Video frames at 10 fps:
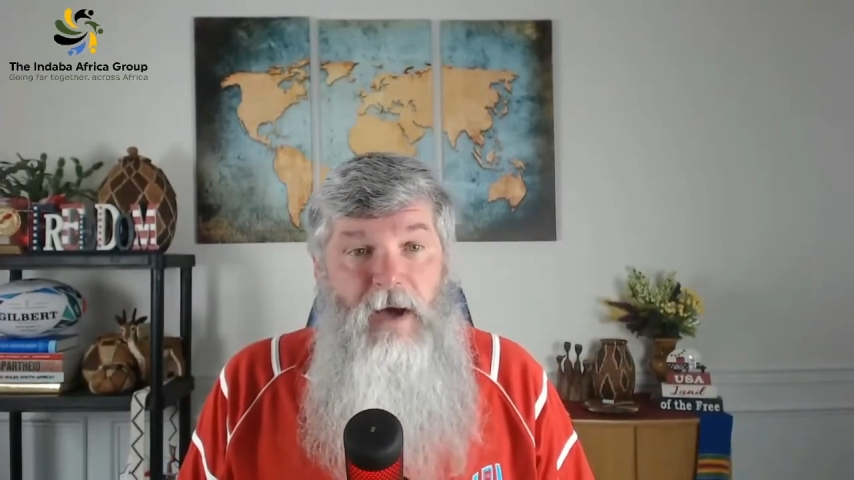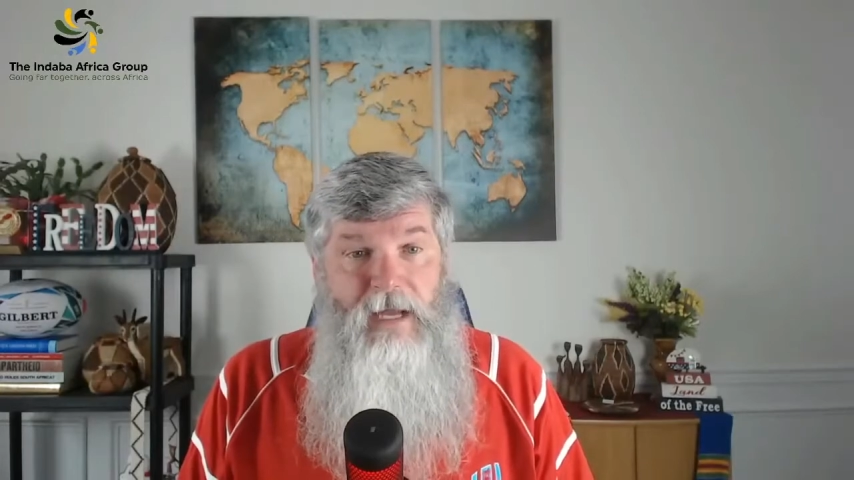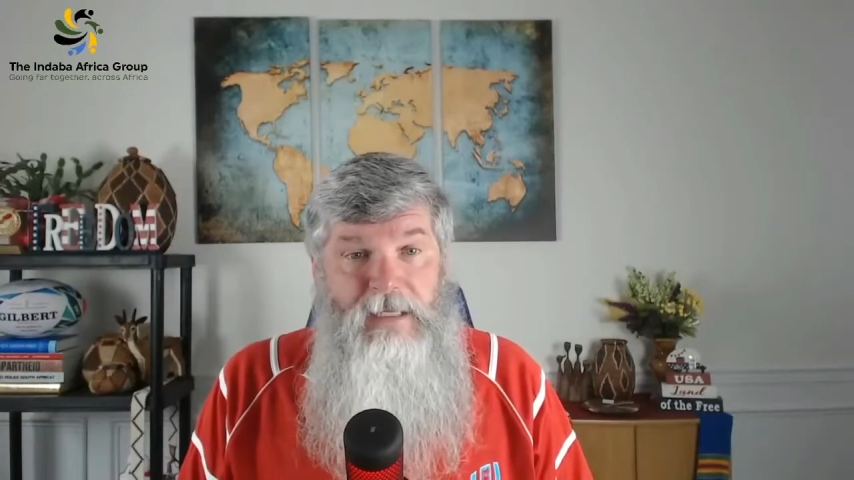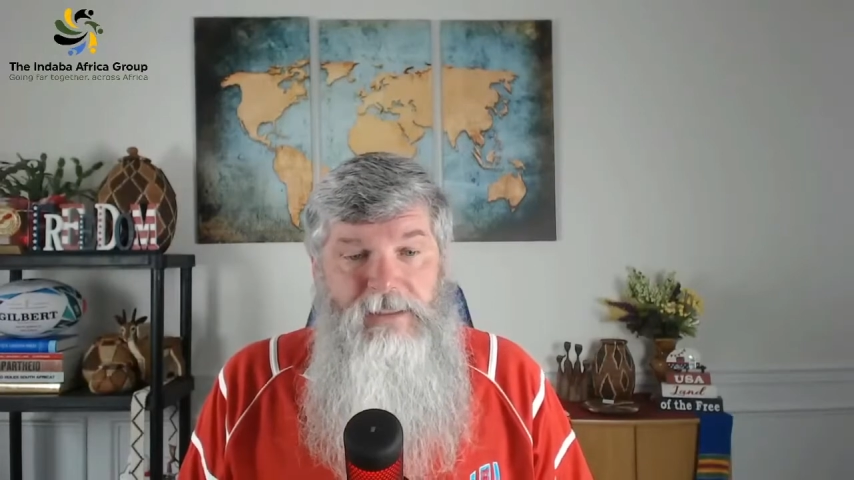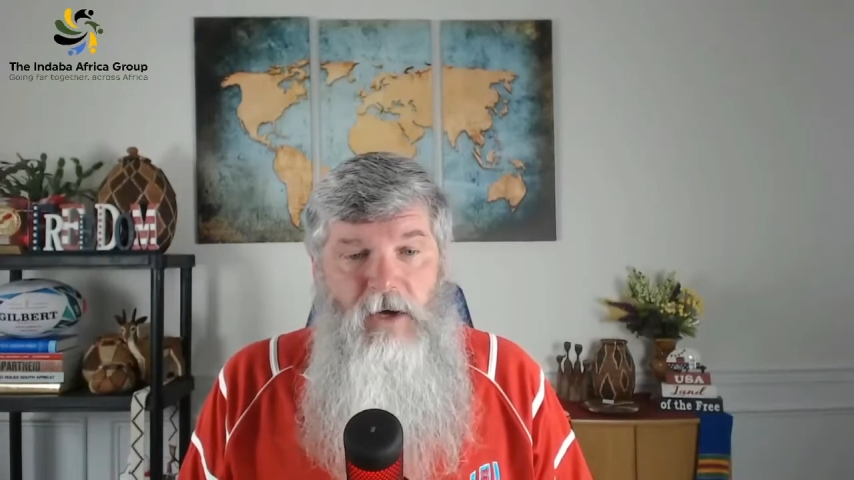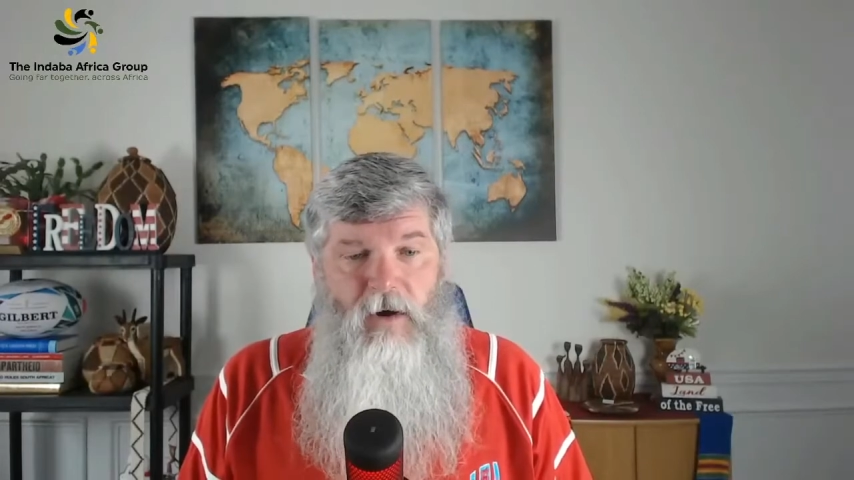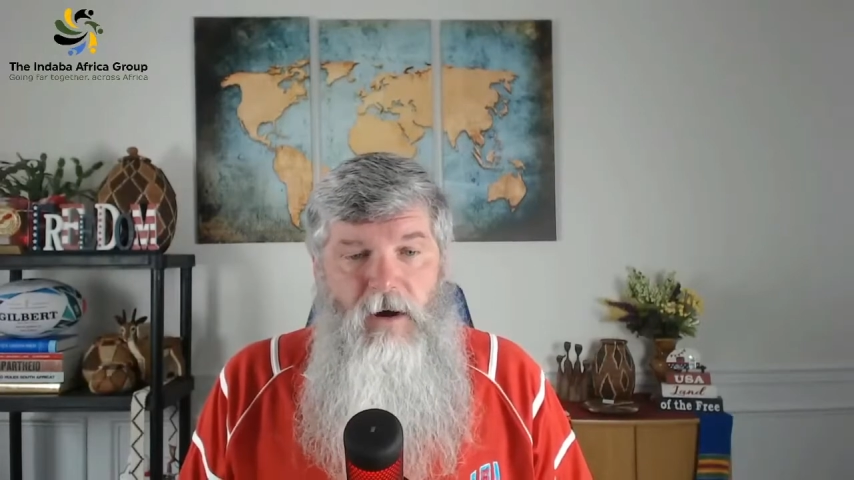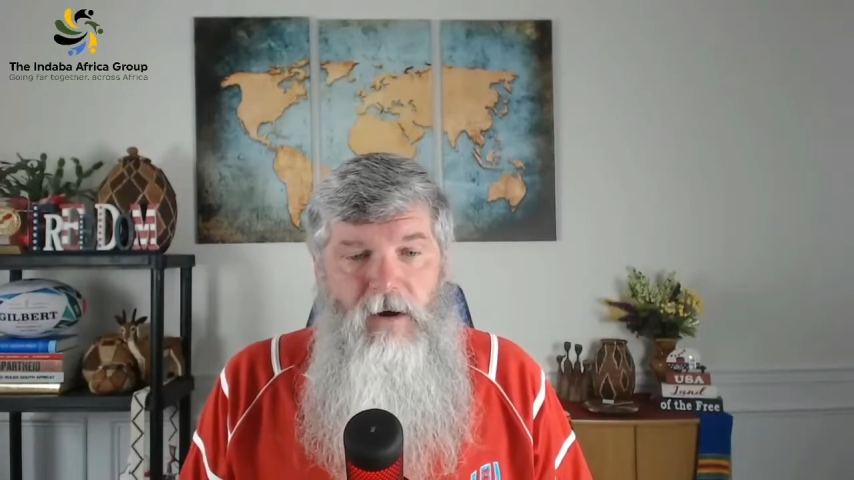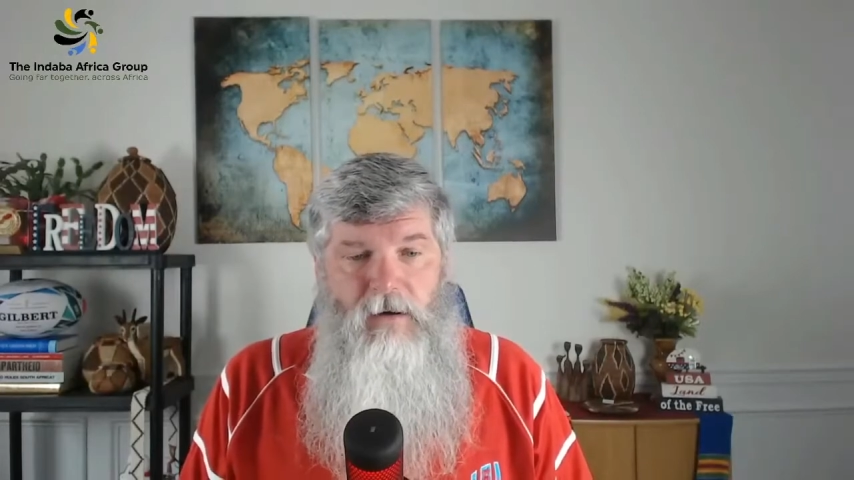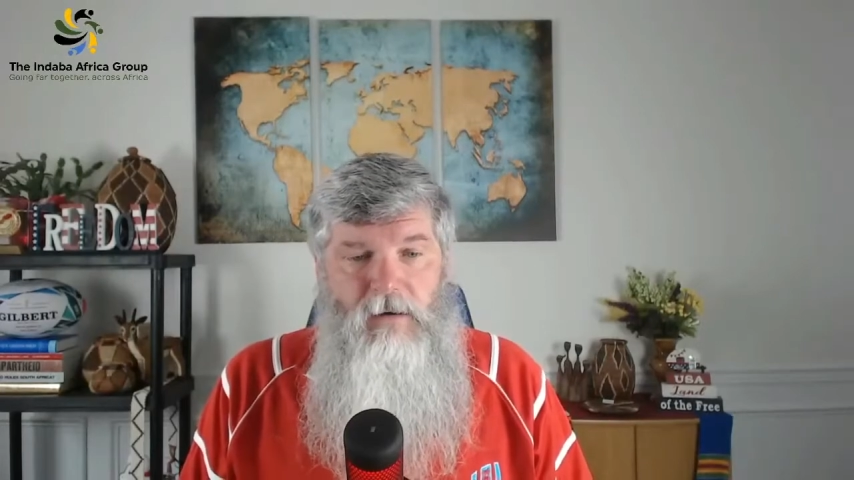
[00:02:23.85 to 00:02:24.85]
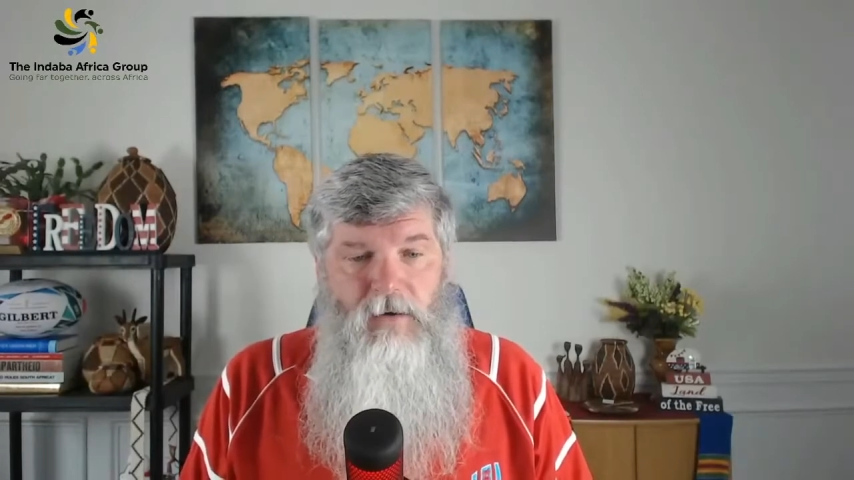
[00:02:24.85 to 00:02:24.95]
bodies are